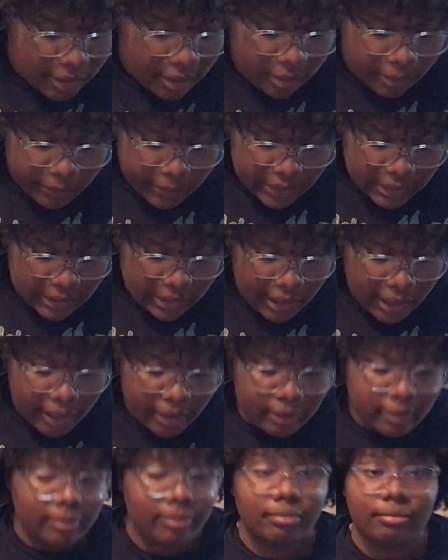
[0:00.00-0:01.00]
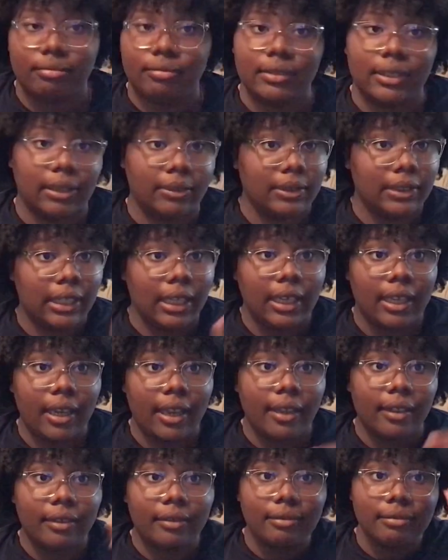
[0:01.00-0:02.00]
don't rinse it out. Don't take it
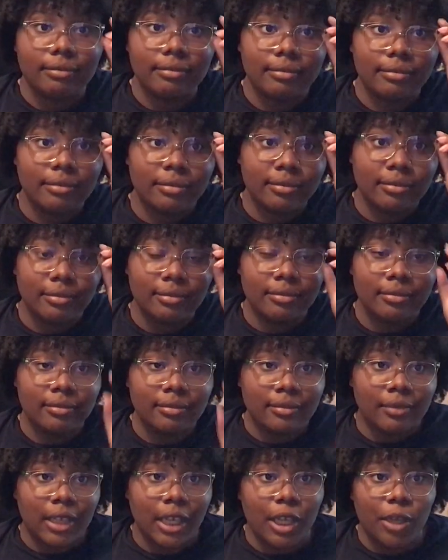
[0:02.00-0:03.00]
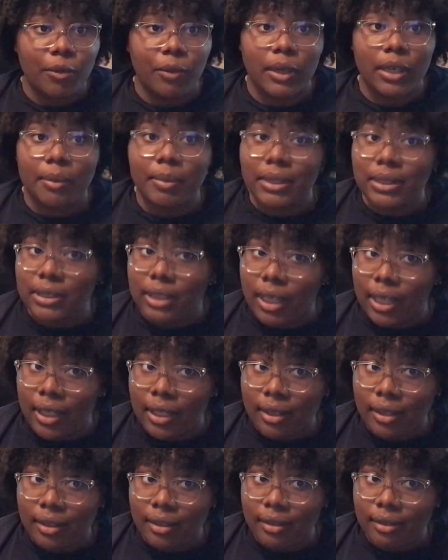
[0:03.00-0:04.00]
out. You want to be
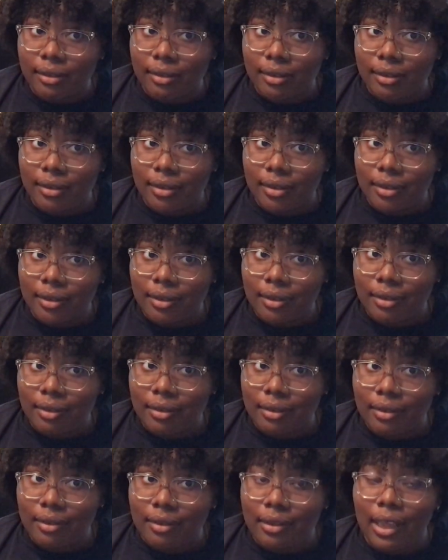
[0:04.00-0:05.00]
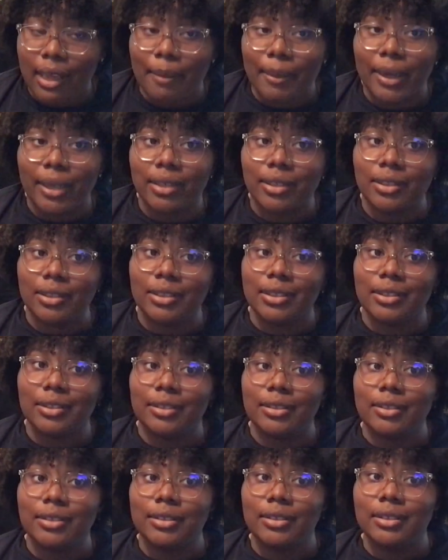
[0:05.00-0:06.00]
singing like my
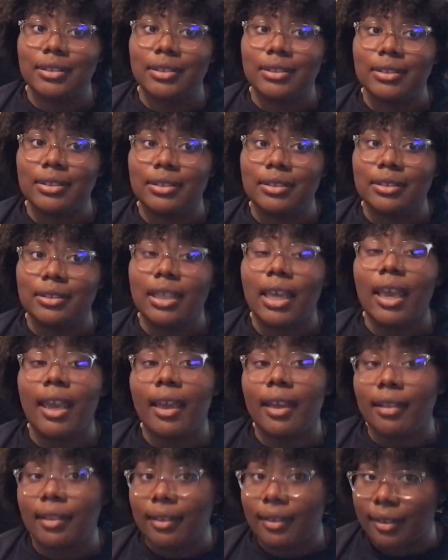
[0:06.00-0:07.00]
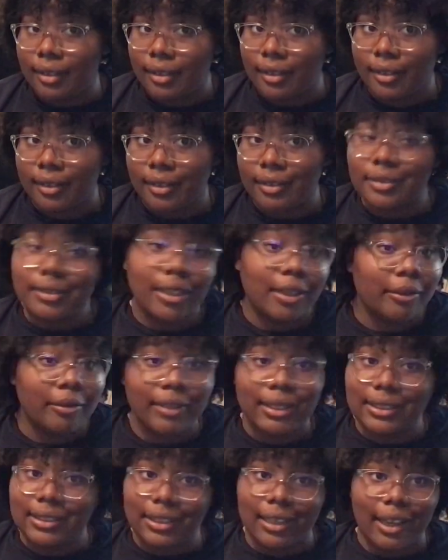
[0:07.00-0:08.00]
girl Hallie. Don't
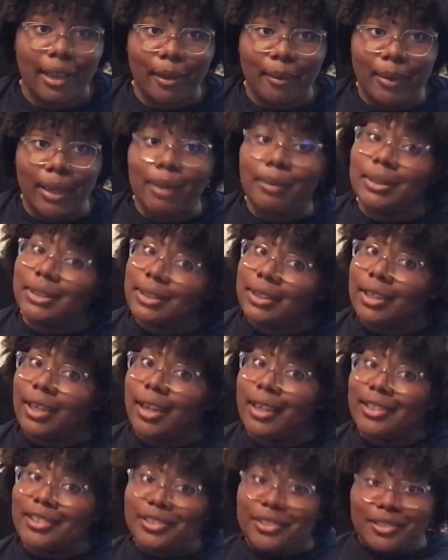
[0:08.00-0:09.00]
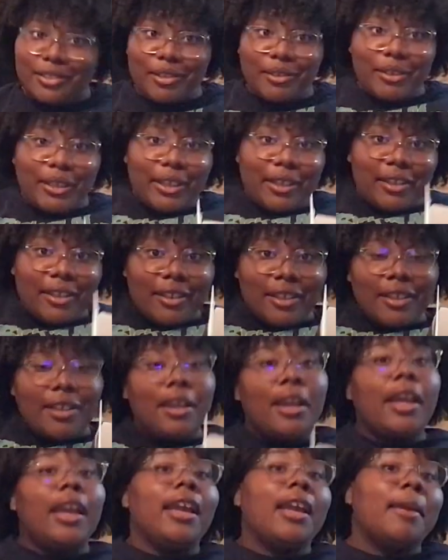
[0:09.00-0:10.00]
rinse it out, baby. She got you, okay?
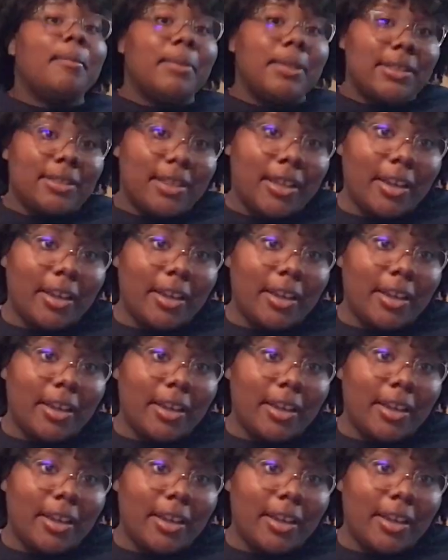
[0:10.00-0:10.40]
And Miss